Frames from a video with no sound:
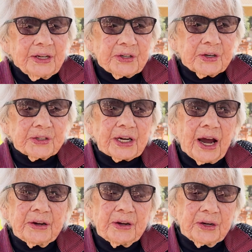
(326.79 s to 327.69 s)
due to
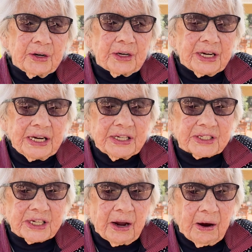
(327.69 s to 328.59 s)
go to New Guinea,
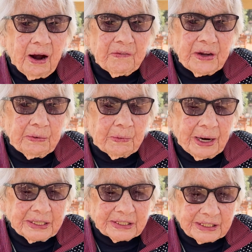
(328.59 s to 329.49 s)
so off he
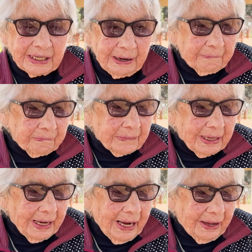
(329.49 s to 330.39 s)
went.
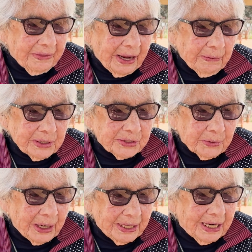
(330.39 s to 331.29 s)
And that was
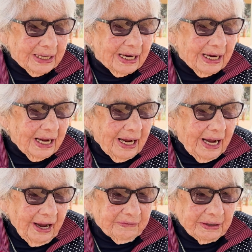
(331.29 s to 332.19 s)
when,
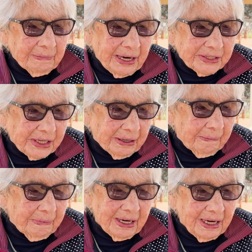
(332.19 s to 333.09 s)
having met
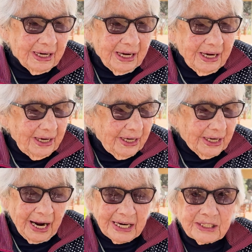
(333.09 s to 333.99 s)
him,
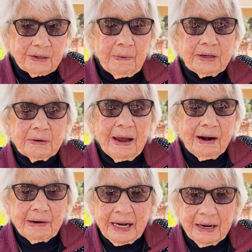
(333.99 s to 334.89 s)
he asked me to
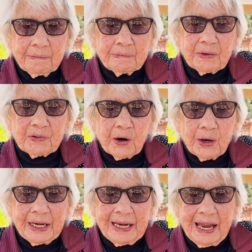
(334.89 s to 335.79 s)
marry him before
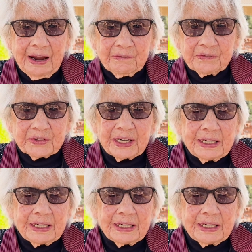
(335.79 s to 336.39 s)
he left.